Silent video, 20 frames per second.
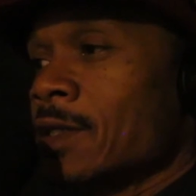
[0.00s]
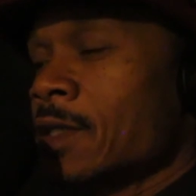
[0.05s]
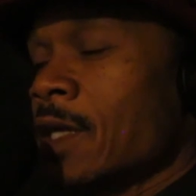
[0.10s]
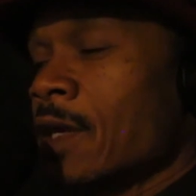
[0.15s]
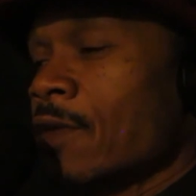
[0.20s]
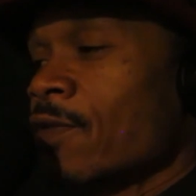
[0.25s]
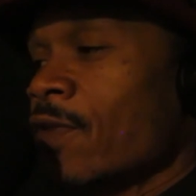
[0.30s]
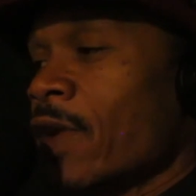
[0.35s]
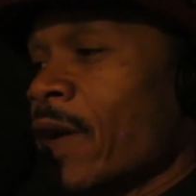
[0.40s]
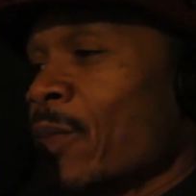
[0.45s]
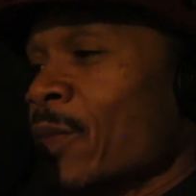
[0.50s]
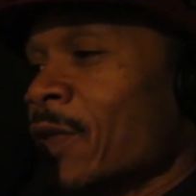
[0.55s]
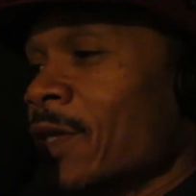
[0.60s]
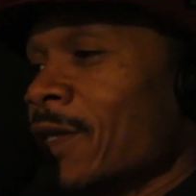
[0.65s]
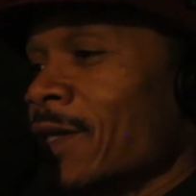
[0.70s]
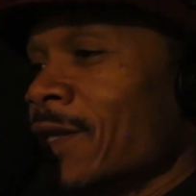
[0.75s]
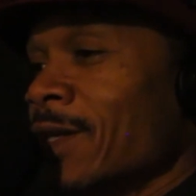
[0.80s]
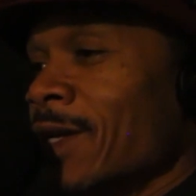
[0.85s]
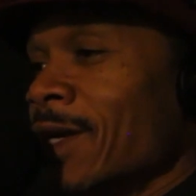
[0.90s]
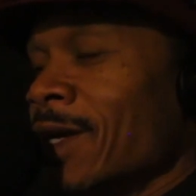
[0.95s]
Stay
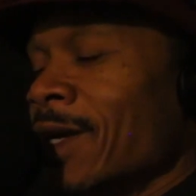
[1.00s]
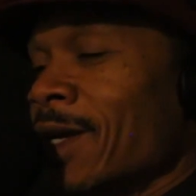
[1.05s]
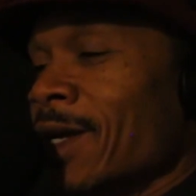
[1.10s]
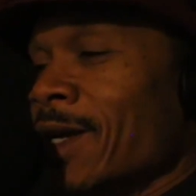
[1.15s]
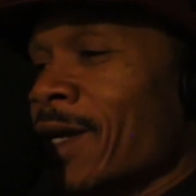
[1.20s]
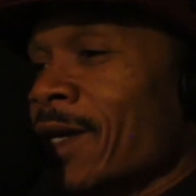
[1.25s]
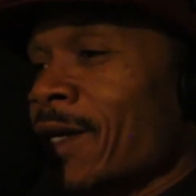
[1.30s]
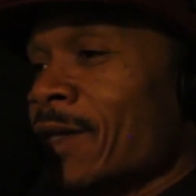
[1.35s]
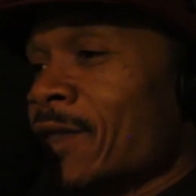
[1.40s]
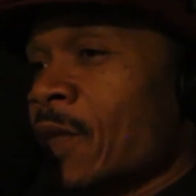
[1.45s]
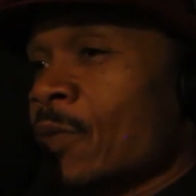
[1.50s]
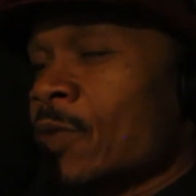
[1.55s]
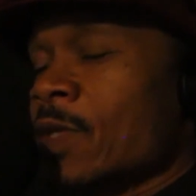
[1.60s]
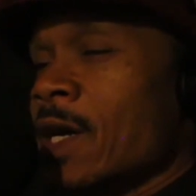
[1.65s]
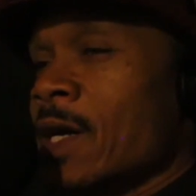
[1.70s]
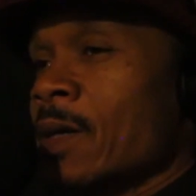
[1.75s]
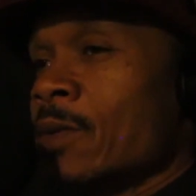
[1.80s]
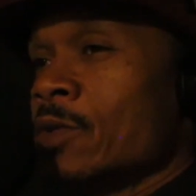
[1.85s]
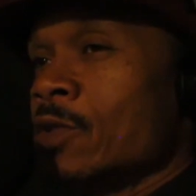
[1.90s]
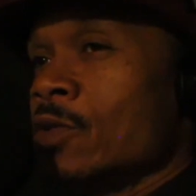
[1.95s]
family,
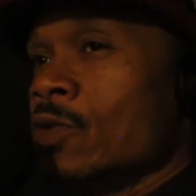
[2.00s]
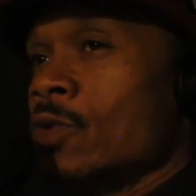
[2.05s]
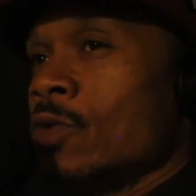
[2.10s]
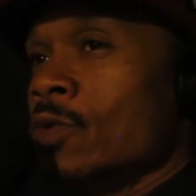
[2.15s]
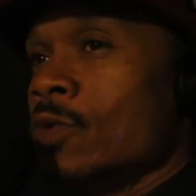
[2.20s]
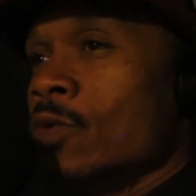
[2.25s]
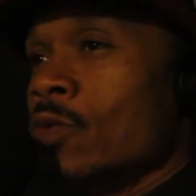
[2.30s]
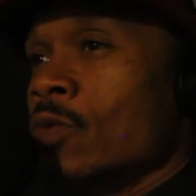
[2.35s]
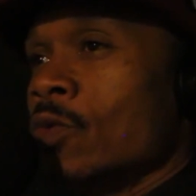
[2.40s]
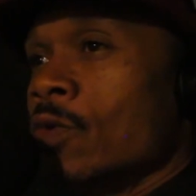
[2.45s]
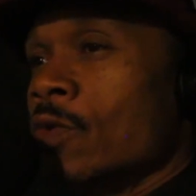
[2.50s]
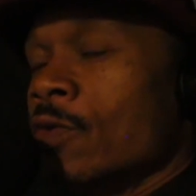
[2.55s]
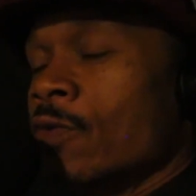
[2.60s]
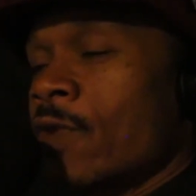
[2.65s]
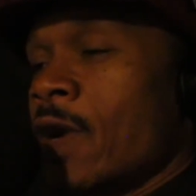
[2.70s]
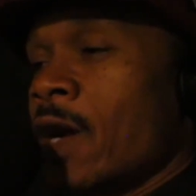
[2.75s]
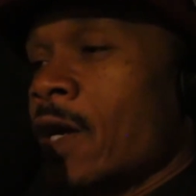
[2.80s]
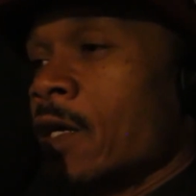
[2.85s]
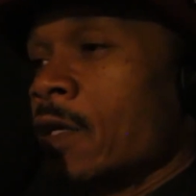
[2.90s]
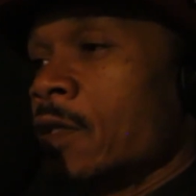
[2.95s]
sometimes you
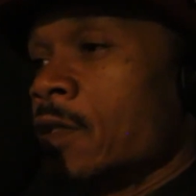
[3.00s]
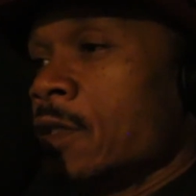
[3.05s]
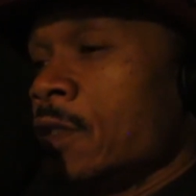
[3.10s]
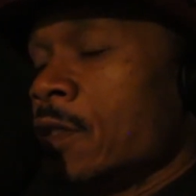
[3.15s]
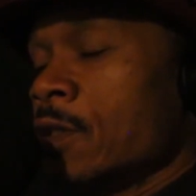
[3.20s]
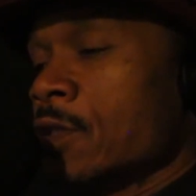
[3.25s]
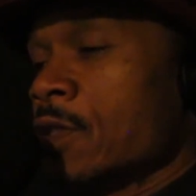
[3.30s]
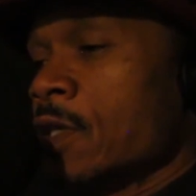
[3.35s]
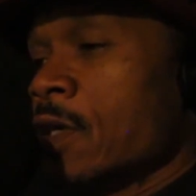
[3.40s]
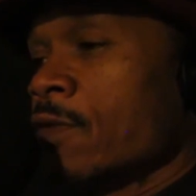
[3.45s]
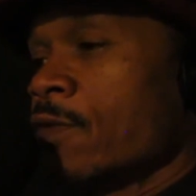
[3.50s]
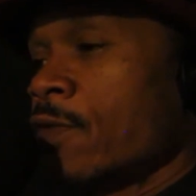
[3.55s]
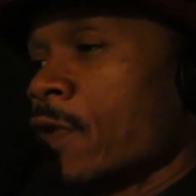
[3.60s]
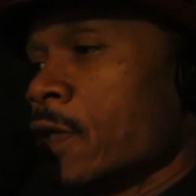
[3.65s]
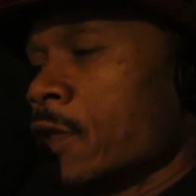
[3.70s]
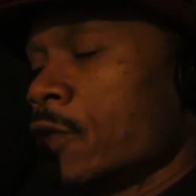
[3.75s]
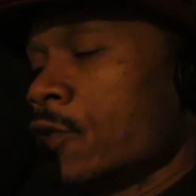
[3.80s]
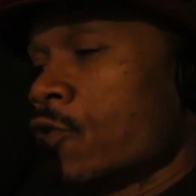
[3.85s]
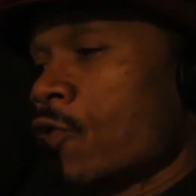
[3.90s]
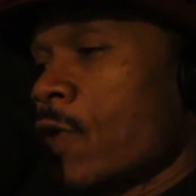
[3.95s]
find yourself
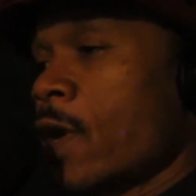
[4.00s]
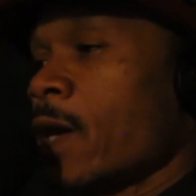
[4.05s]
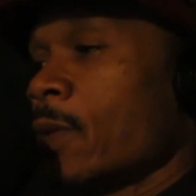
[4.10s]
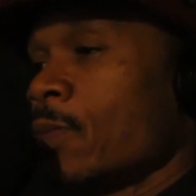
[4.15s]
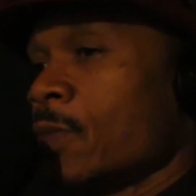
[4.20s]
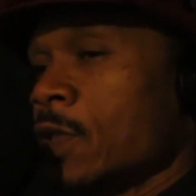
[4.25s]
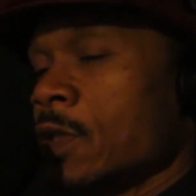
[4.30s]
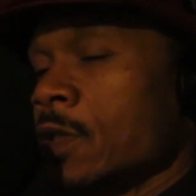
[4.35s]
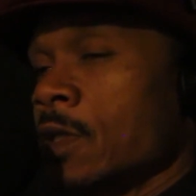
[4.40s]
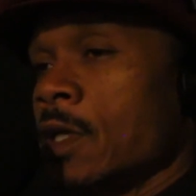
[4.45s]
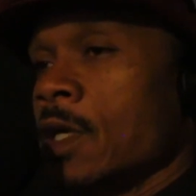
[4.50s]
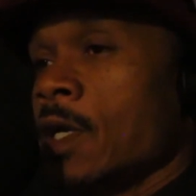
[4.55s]
feeling trapped.